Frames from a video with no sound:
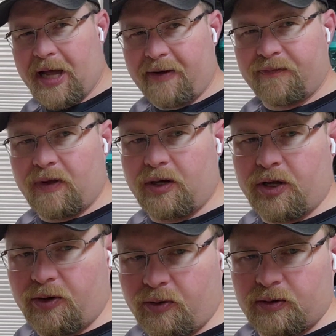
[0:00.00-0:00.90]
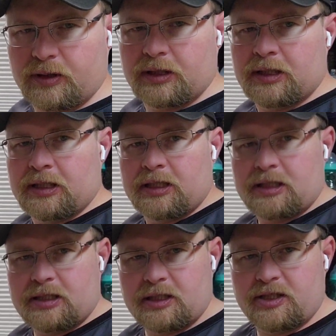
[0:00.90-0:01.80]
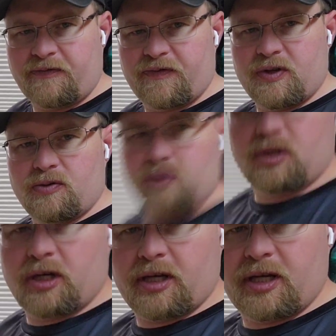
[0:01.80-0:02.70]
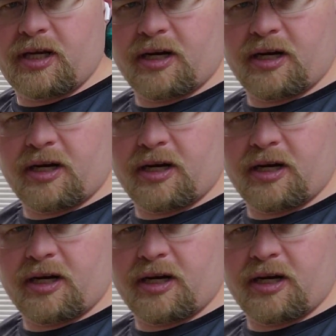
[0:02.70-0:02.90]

up having to do is, if you look